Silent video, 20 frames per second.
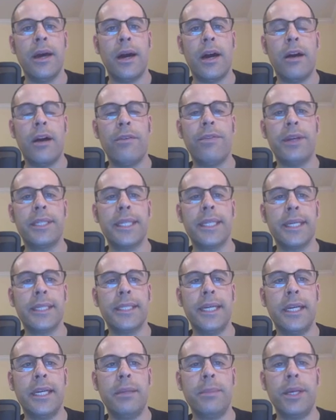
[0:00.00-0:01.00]
Of the
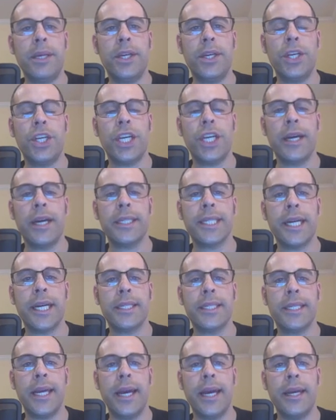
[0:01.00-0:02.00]
16 million shares
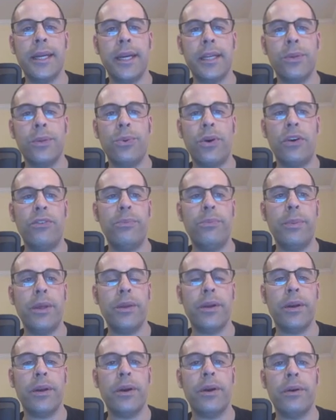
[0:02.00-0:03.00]
outstanding, 12
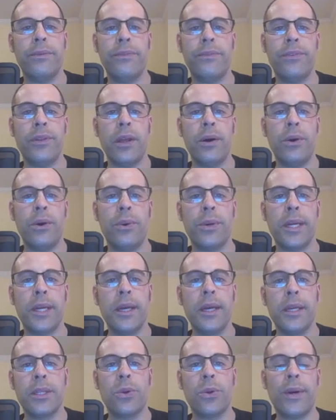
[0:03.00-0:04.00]
million are on float,
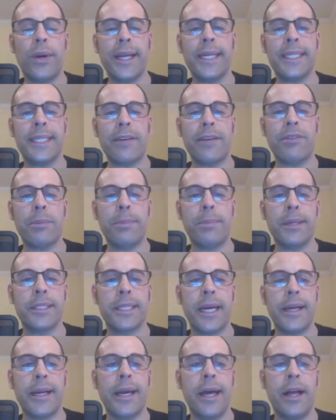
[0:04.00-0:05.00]

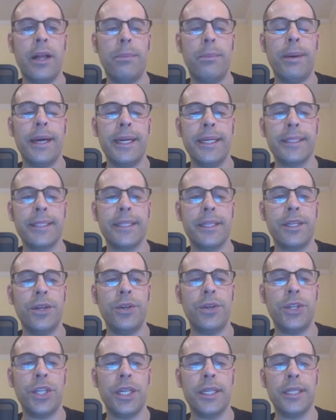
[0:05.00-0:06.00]
27% are held by
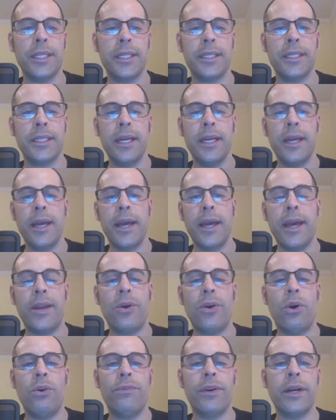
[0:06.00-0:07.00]
institutions,
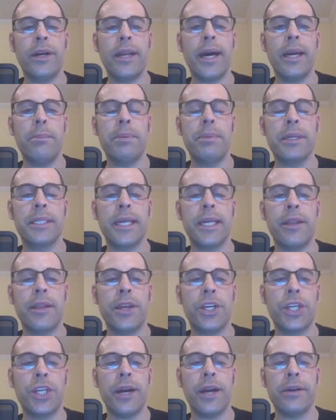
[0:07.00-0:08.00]
and over 9% of
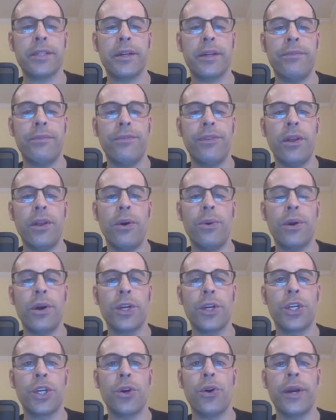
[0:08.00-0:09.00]
the shares on float
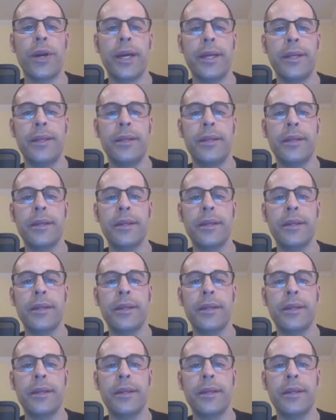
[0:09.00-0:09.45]
are shorted.